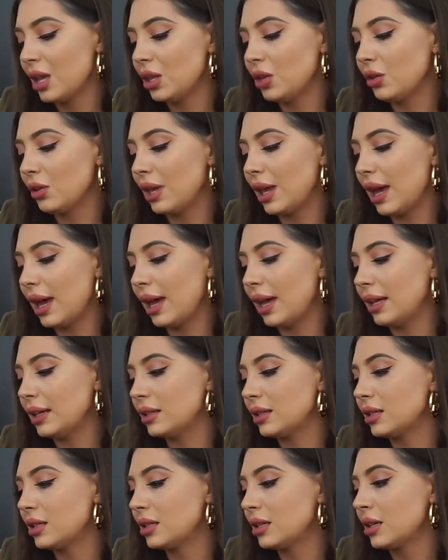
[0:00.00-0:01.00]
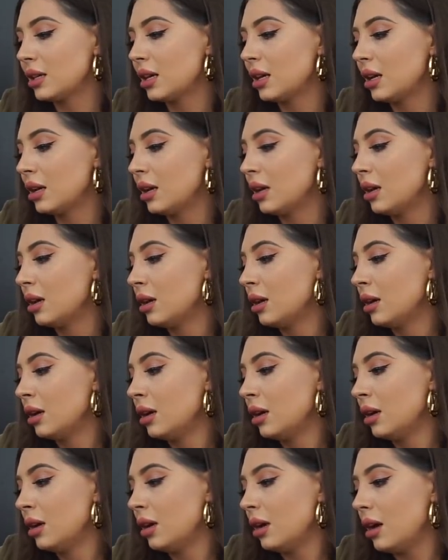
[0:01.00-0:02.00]
you get
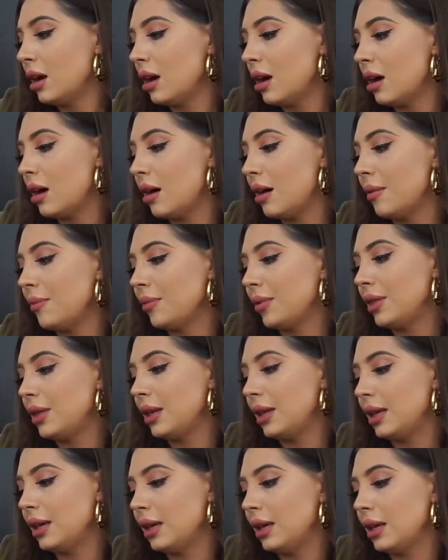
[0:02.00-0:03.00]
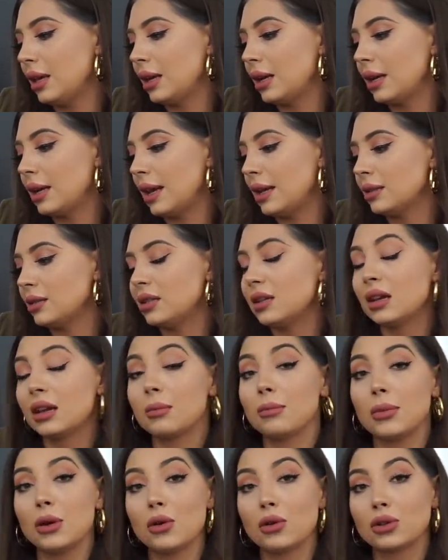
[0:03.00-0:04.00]
um, the
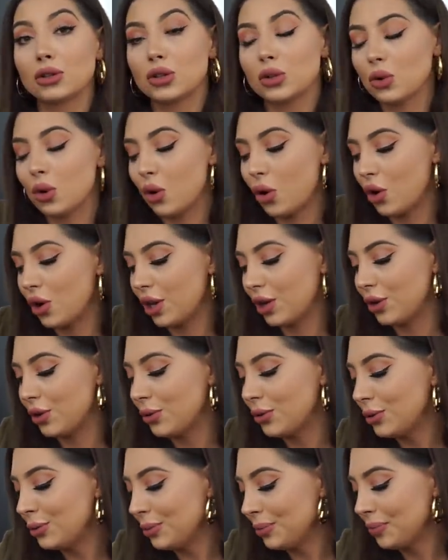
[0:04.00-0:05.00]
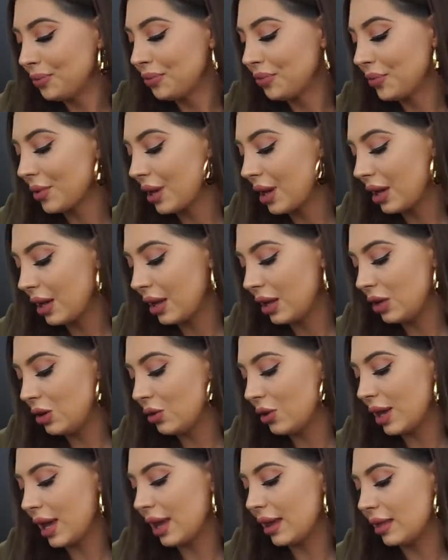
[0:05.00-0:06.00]
cleansing milk to oil.
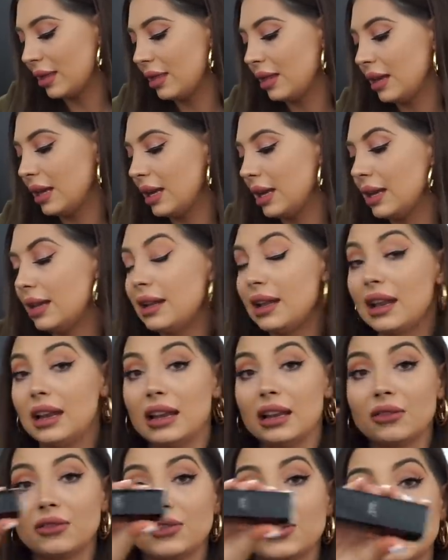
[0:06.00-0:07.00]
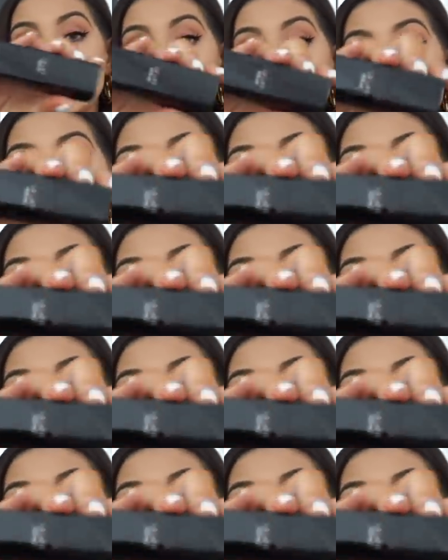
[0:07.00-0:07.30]
You get the Le Lift